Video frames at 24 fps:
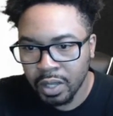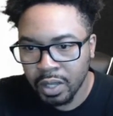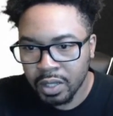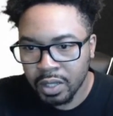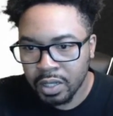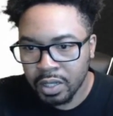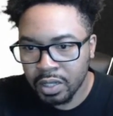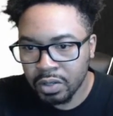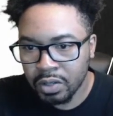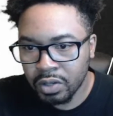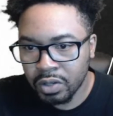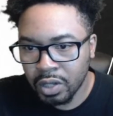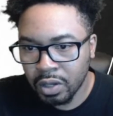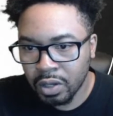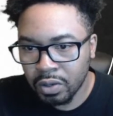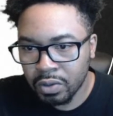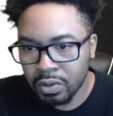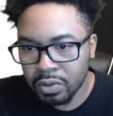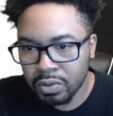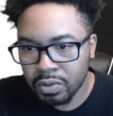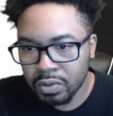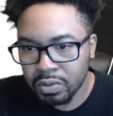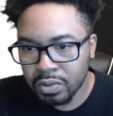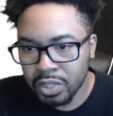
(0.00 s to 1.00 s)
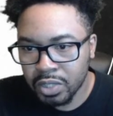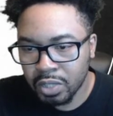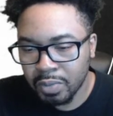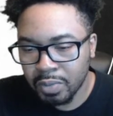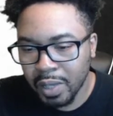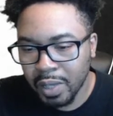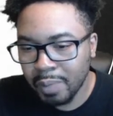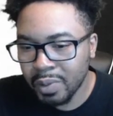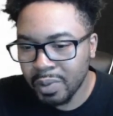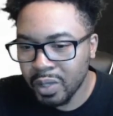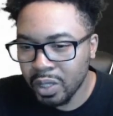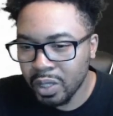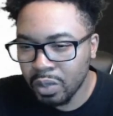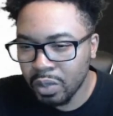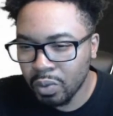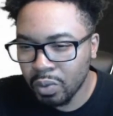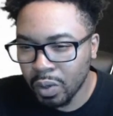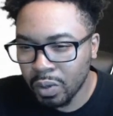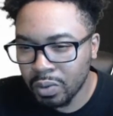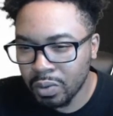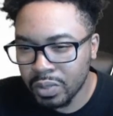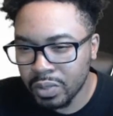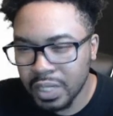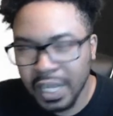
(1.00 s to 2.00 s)
So maybe you
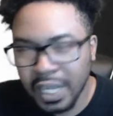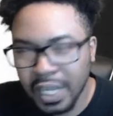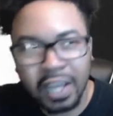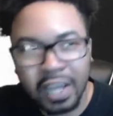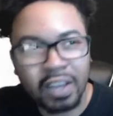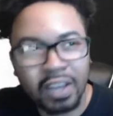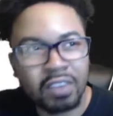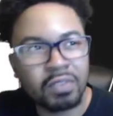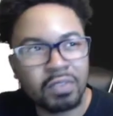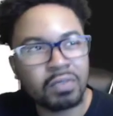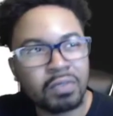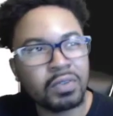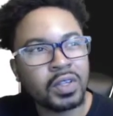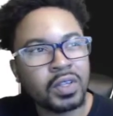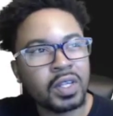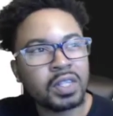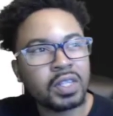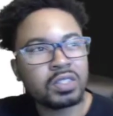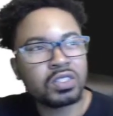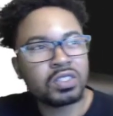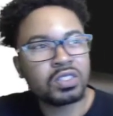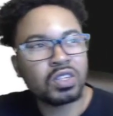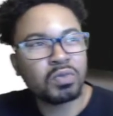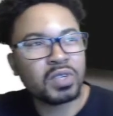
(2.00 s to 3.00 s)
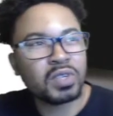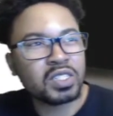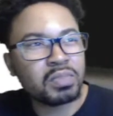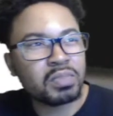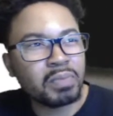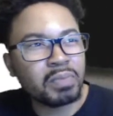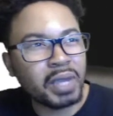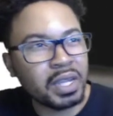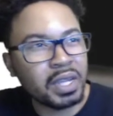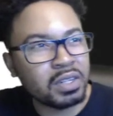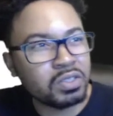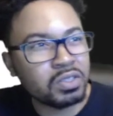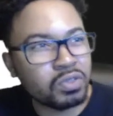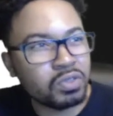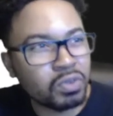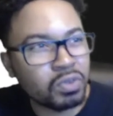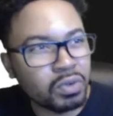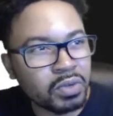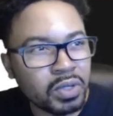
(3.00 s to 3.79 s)
won't have so much mana screw.